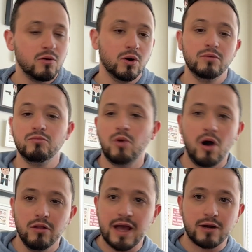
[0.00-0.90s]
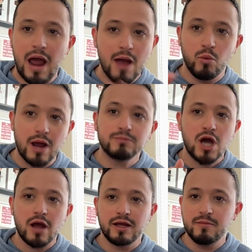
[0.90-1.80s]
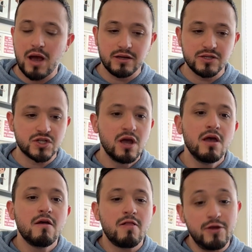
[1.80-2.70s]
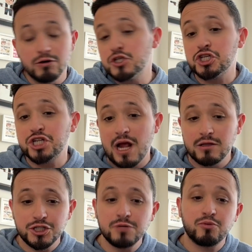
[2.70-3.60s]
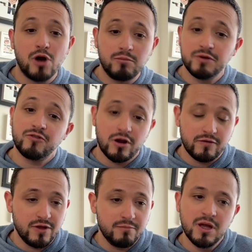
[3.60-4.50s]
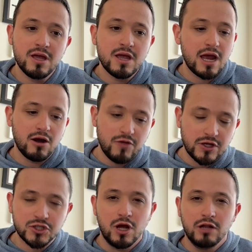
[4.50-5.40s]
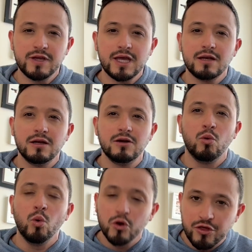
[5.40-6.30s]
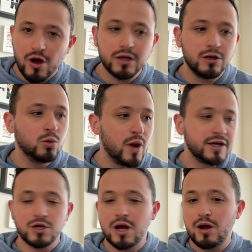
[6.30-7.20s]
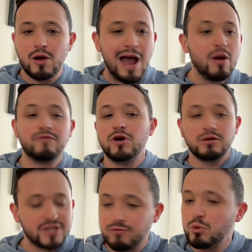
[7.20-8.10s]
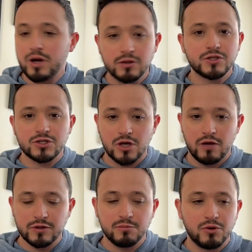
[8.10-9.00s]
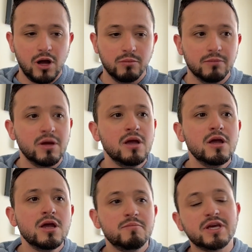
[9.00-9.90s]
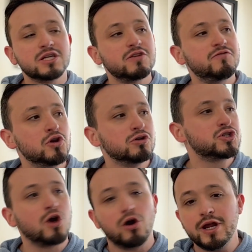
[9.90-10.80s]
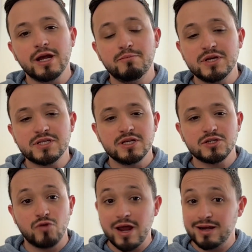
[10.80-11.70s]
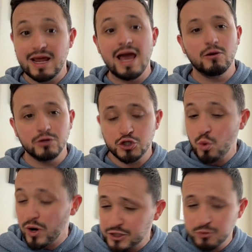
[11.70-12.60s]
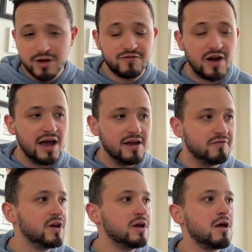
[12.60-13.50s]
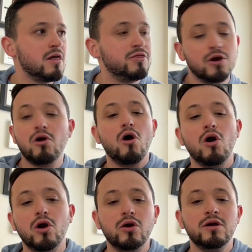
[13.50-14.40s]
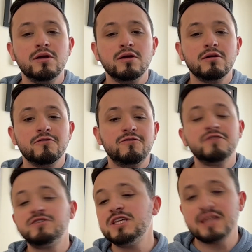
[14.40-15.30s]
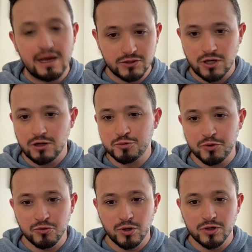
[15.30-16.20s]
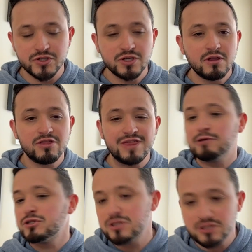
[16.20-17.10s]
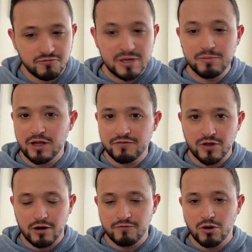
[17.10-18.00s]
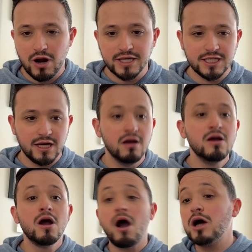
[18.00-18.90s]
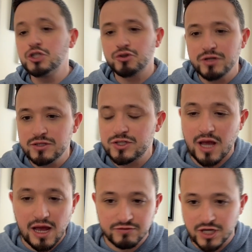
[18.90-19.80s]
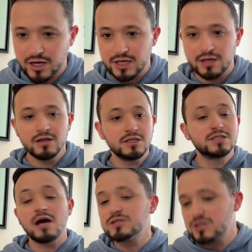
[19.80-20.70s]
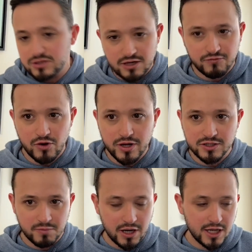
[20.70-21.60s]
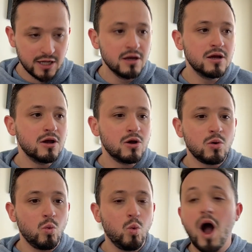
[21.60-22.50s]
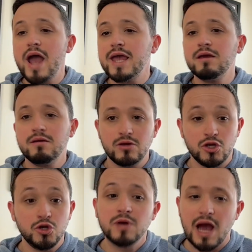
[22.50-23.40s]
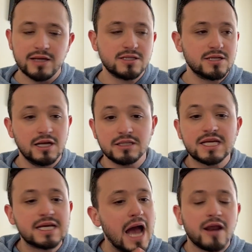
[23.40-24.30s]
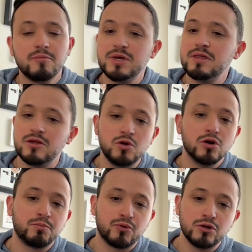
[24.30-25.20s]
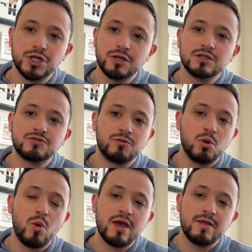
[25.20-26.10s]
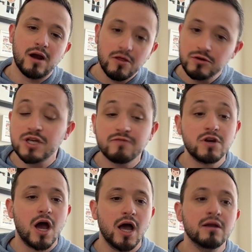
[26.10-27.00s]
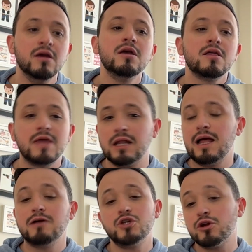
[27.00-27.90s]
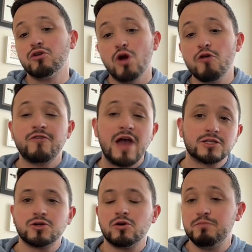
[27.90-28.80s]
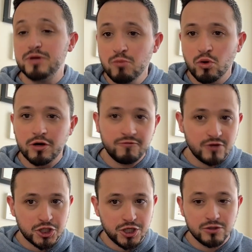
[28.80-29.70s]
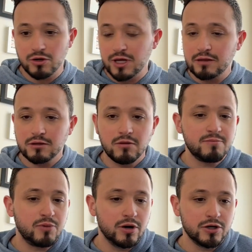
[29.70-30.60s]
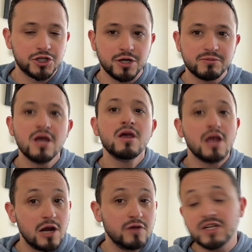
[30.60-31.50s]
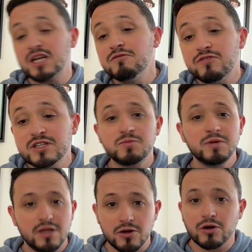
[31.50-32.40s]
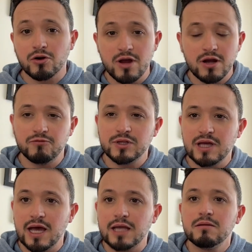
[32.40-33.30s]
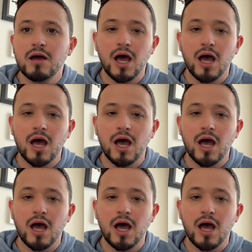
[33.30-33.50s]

Or all that. What I'm talking about is there is a challenging problem in front of them. And are they solving it in an orthogonal way to however else everyone else is solving the problem? Because if you're starting a business right now in 2025, there are 50,000 entrepreneurs. Thousands of people have thought of your idea. Hundreds have done it. Dozens have raised money. Why you guys? And it's got to be that you're approaching this from a way that others have not, that allows you to grow faster or be more efficient or get the right partnerships. And you have to convince me that you're creative with that.